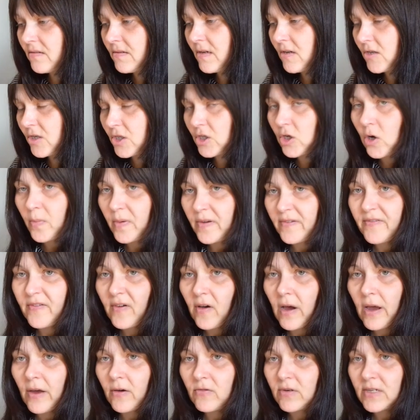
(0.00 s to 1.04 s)
a
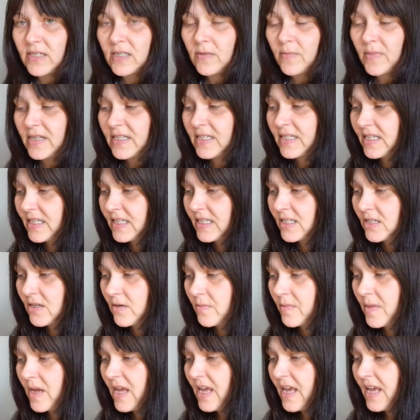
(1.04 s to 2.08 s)
Shopify or a similar
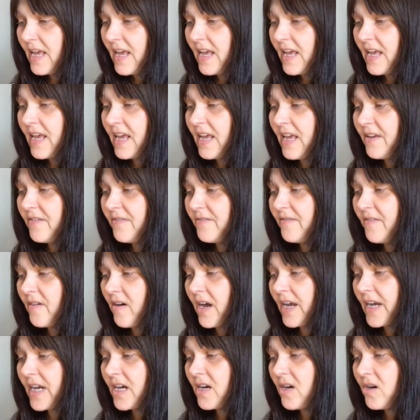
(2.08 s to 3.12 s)
system if
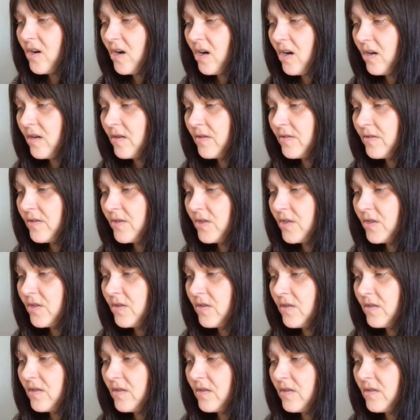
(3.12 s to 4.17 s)
I can't
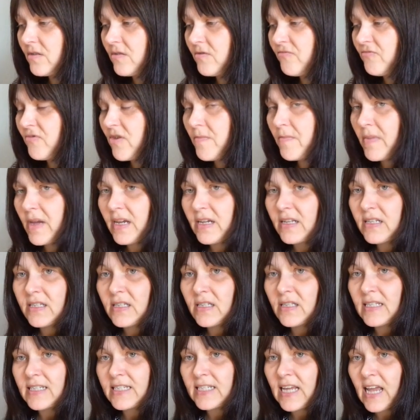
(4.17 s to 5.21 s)
remit
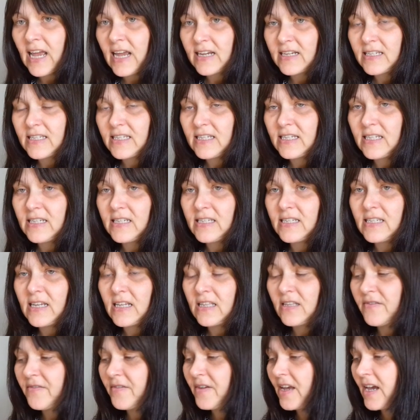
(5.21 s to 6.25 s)
the taxes
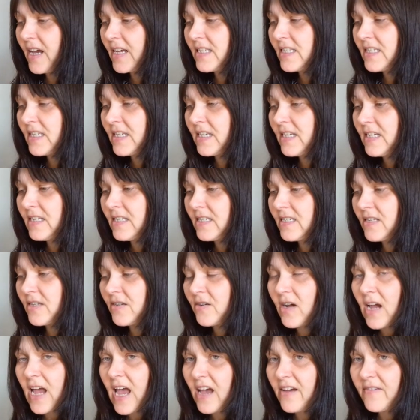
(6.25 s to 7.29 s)
and the VATs that
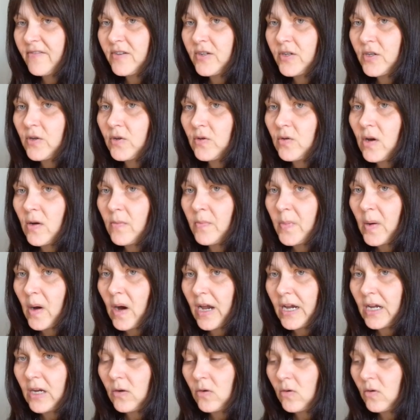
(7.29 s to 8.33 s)
I have to
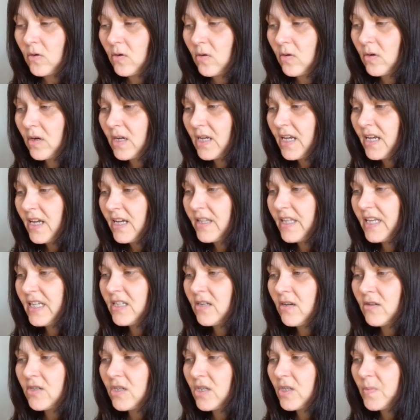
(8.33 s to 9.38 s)
by law. These
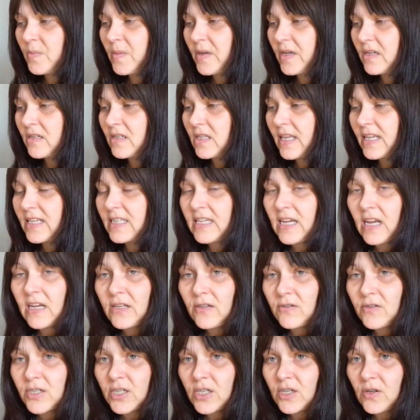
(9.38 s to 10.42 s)
aren't just because they tell
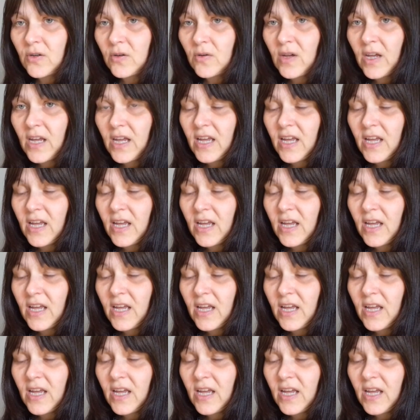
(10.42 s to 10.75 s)
you to.